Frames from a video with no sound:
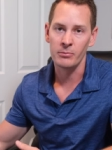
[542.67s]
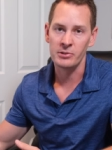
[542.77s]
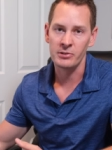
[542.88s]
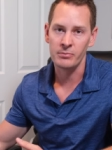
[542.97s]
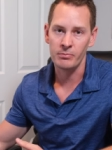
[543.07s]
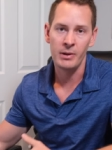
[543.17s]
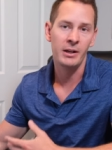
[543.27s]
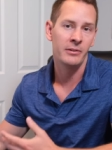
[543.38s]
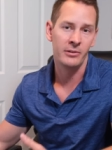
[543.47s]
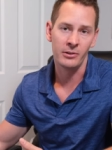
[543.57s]
which just made
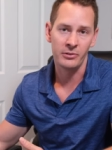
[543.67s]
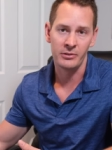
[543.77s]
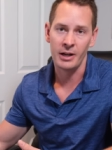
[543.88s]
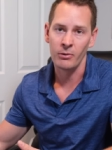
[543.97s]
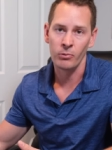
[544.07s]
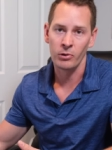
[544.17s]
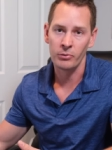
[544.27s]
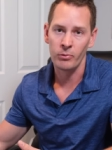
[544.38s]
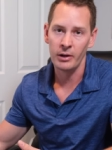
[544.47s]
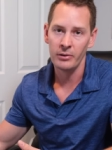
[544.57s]
it seriously not
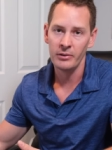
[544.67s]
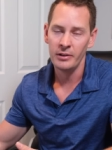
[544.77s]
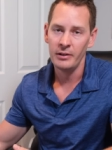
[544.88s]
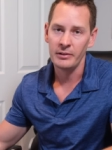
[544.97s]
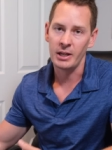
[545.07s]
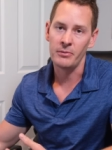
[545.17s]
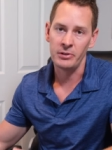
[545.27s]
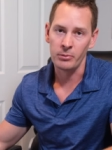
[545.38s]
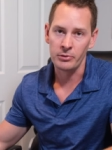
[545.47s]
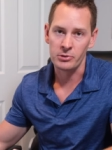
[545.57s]
worthwhile kind of
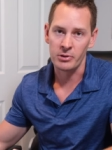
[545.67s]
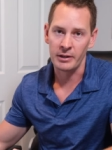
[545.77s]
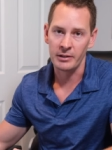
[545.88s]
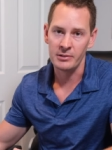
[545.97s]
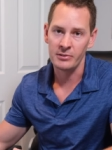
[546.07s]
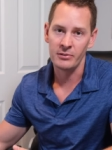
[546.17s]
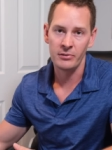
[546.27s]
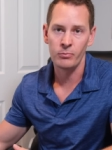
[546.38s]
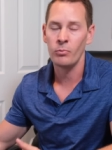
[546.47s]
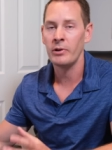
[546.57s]
deal with the tracking just because
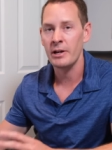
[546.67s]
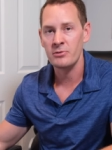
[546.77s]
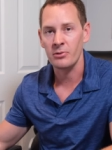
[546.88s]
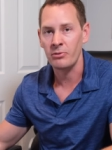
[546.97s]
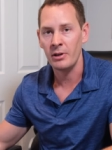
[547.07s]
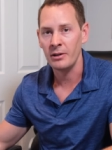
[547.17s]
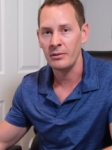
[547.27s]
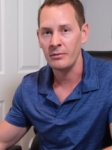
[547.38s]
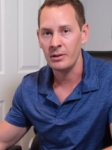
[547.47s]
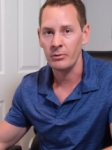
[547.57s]
it's one extra thing
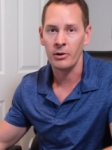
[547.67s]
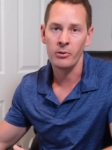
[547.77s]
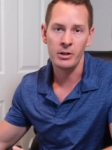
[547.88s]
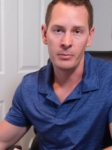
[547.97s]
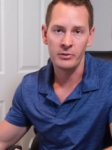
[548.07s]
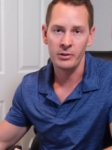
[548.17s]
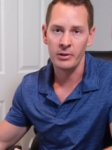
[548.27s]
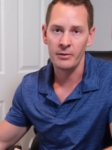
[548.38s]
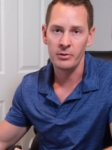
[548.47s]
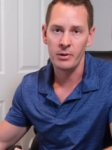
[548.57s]
and you know an already busy
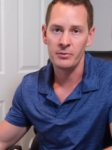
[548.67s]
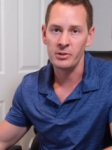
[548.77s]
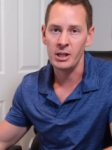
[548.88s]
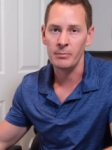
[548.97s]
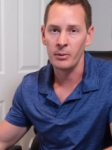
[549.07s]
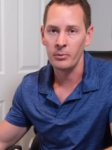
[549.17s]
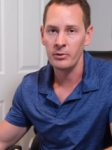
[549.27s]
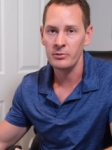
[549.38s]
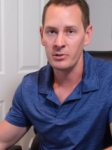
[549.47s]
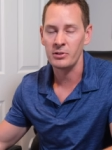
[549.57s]
life that we have to keep up
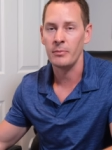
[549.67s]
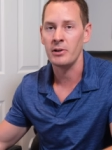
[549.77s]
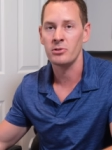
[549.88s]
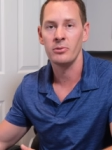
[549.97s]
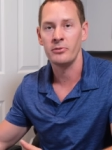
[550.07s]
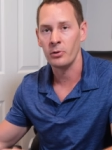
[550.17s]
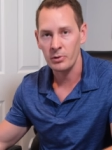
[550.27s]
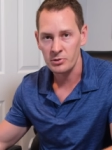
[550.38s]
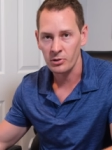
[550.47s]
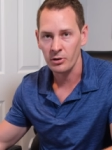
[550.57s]
with just to make sure that it's
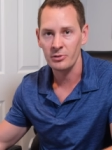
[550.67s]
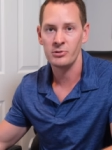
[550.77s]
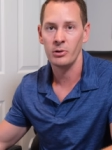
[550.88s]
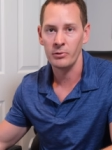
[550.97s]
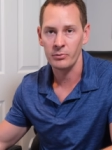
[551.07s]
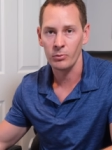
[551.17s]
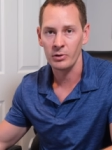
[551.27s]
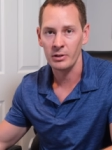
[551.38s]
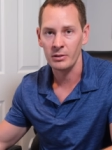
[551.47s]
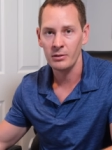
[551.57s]
always charged and always
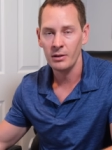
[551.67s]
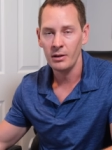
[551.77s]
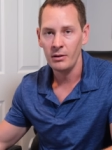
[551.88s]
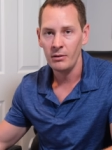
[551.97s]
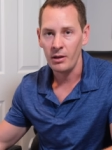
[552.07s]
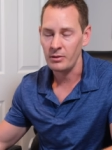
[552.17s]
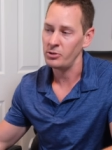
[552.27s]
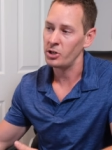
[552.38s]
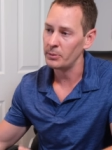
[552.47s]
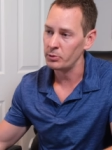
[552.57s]
working. And then you
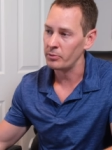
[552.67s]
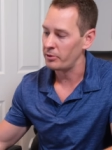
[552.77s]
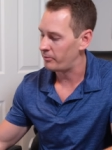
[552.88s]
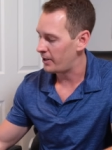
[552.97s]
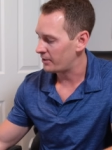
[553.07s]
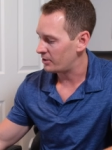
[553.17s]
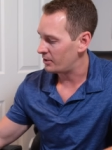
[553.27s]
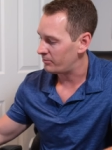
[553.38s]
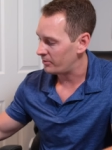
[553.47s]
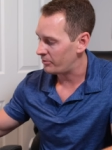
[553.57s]
couple it with the fact that
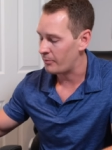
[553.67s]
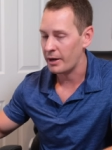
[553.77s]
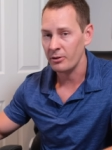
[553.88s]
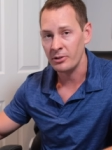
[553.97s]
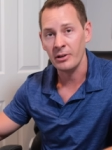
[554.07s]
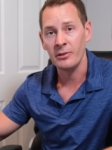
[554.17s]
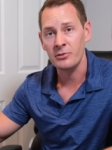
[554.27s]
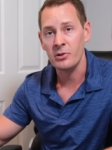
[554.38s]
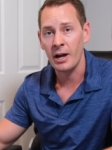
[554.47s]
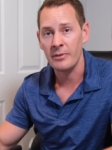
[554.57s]
if, if the battery does
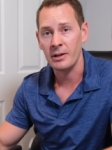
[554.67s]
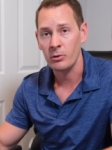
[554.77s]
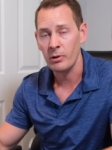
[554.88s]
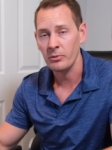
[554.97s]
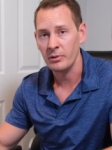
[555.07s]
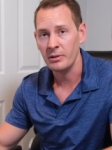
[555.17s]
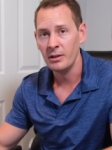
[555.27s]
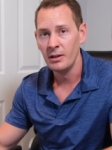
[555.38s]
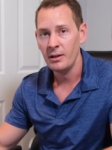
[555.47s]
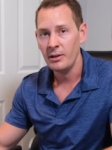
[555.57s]
die that quickly,
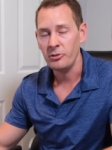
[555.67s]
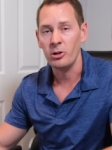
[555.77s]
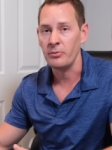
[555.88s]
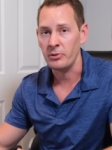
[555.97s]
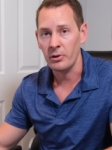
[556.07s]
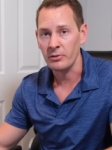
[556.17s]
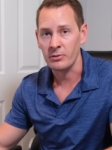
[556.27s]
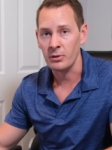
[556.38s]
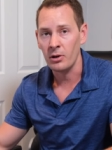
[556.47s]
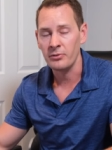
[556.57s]
you know if the dog's
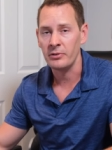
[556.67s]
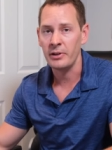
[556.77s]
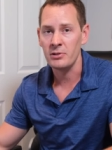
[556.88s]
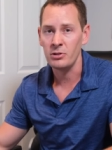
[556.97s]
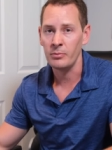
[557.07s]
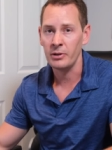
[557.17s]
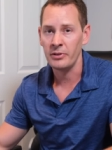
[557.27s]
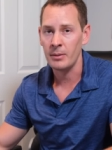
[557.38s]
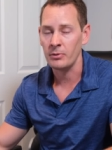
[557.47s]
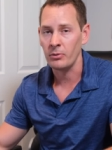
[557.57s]
lost and takes you a bit of
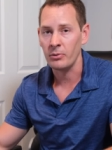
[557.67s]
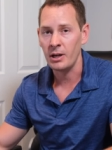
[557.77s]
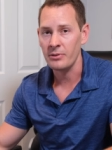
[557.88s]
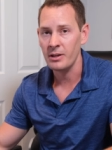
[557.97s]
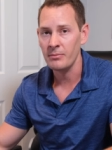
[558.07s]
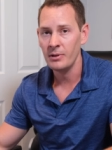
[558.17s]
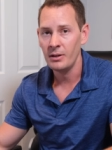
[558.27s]
time to locate them,